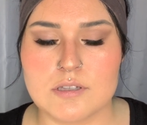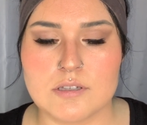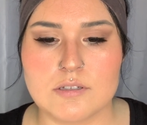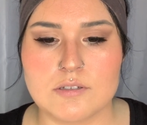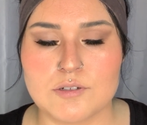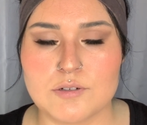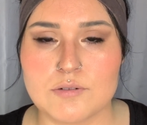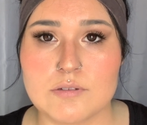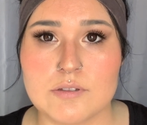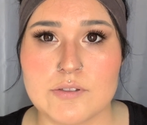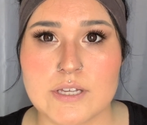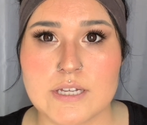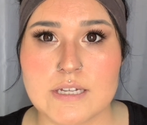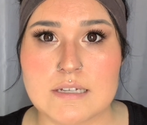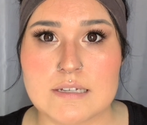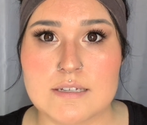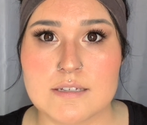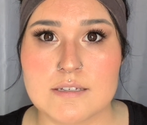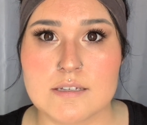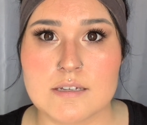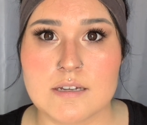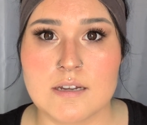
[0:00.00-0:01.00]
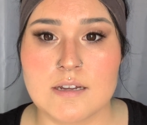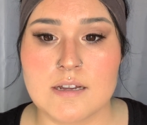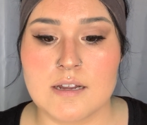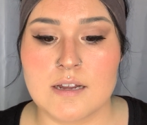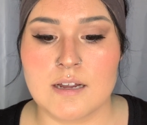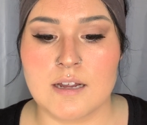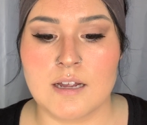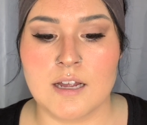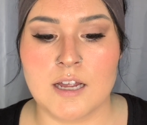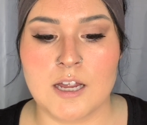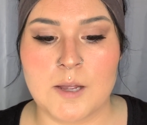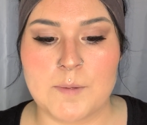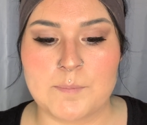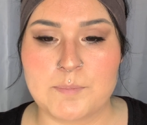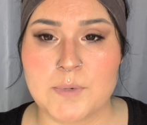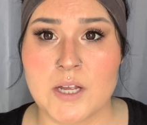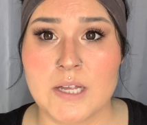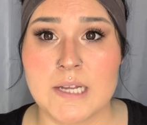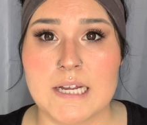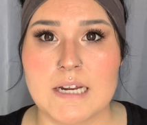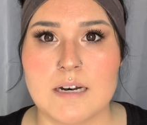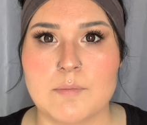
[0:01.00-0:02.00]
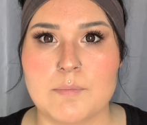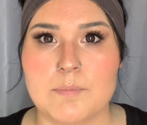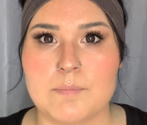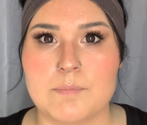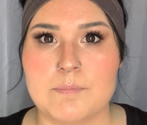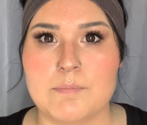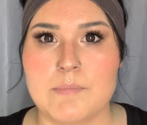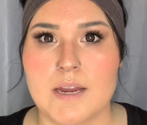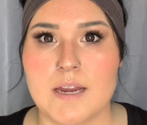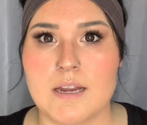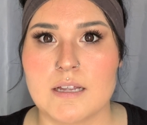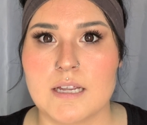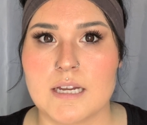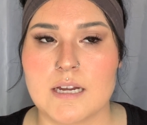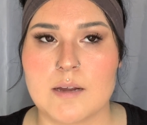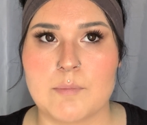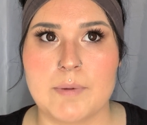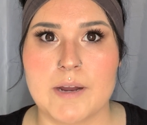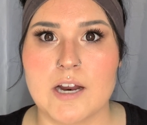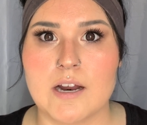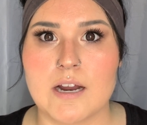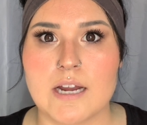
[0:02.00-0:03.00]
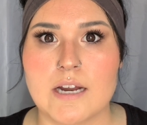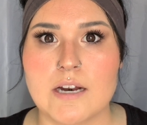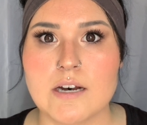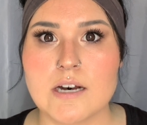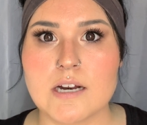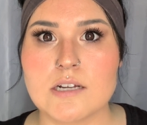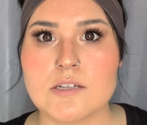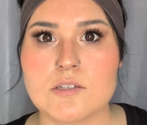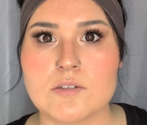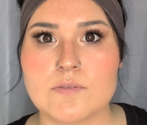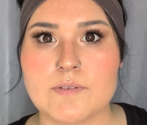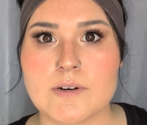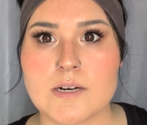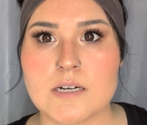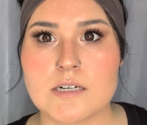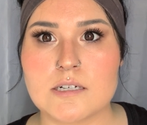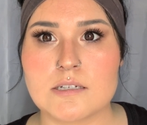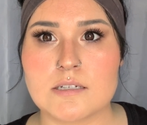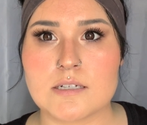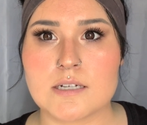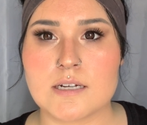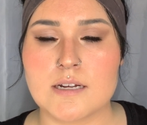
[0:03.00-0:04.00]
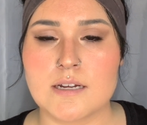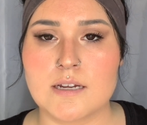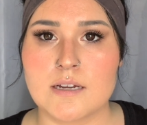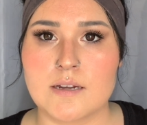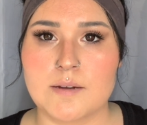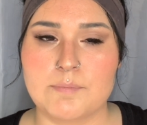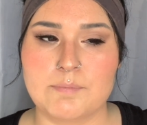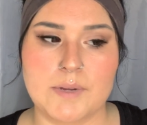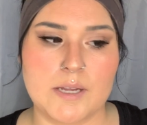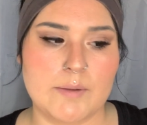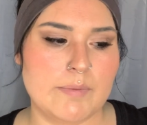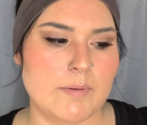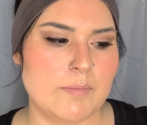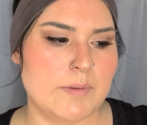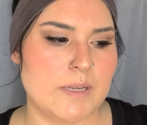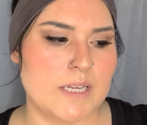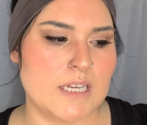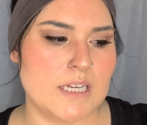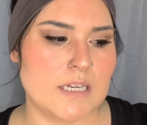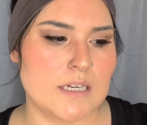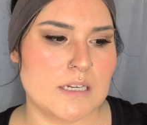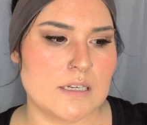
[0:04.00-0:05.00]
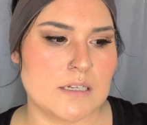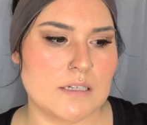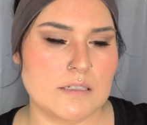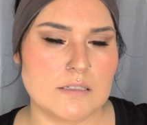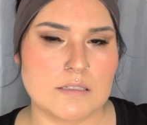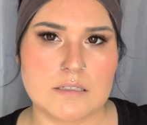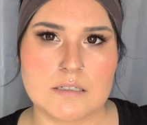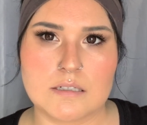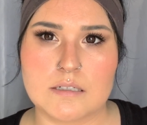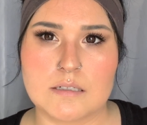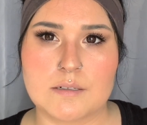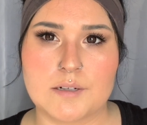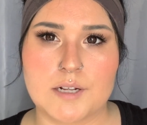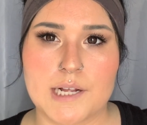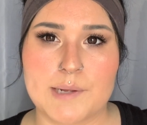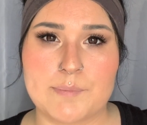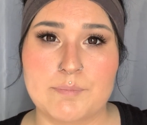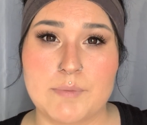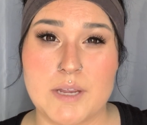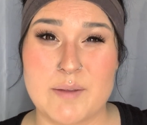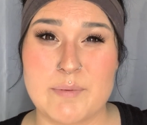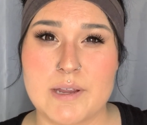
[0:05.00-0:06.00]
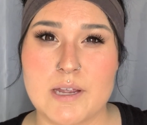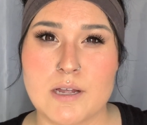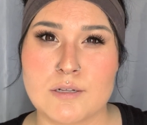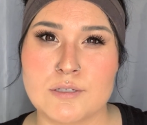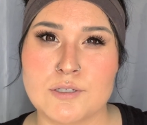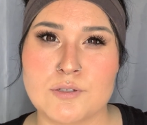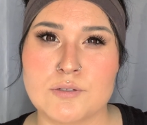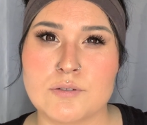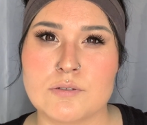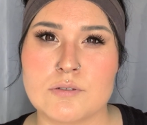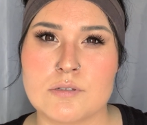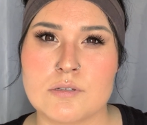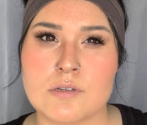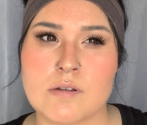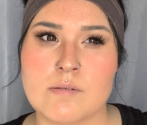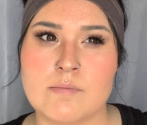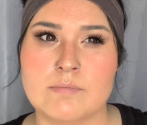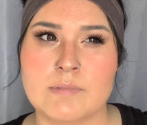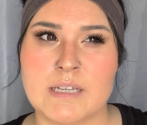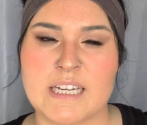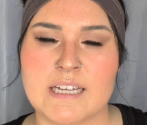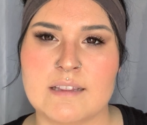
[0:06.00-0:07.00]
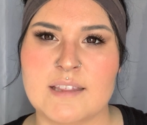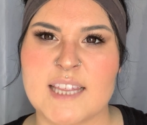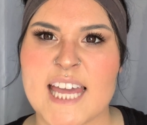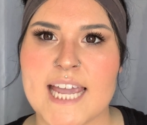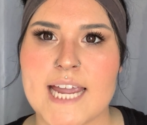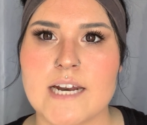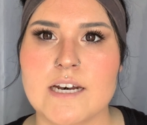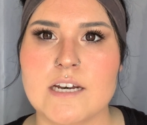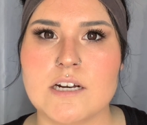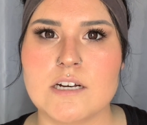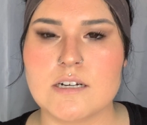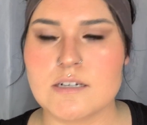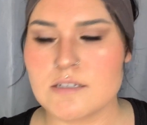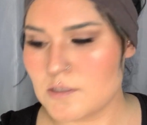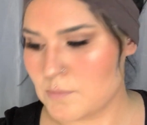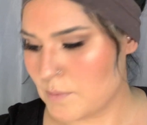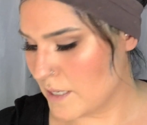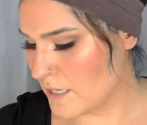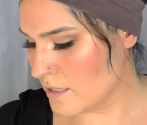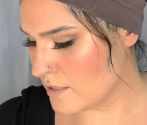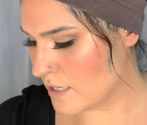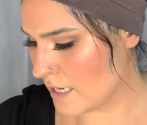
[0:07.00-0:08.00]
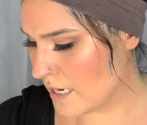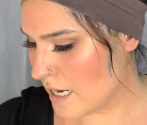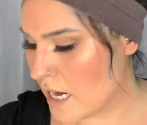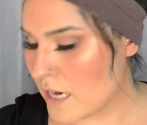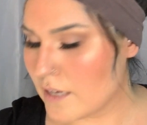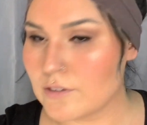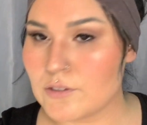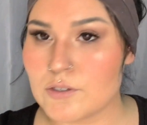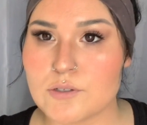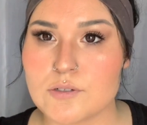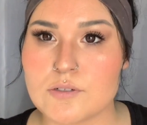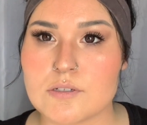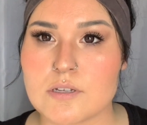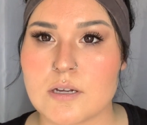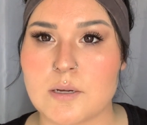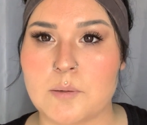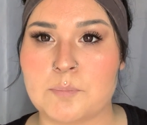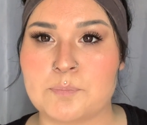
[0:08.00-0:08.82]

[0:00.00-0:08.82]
do things. I'm probably gonna make like a pair of earrings first. Maybe I'll do some like lanyards, because I got those